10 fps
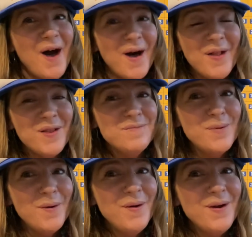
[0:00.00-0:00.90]
All
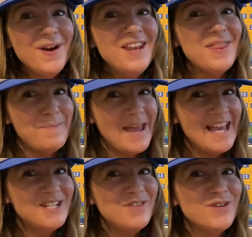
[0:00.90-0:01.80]
aboard the
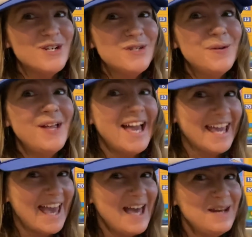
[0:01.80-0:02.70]
Panda Virtual
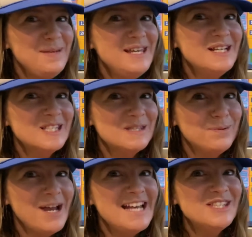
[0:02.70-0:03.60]
Academy
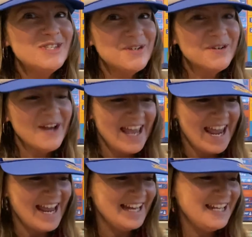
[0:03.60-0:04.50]
Express
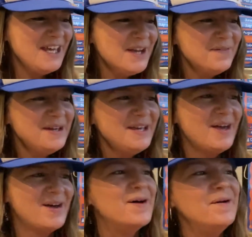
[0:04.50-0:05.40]
train. Here we
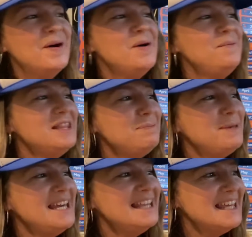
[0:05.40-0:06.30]
go with
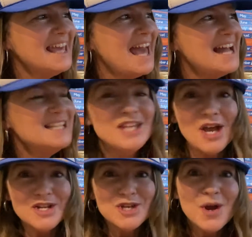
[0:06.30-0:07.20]
Pete the Cat's
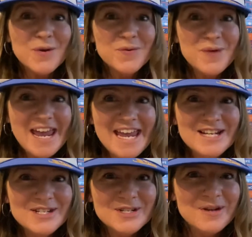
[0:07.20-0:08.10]

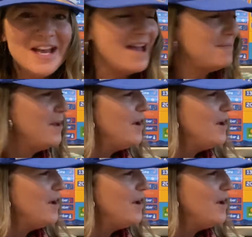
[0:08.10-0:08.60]
train trip.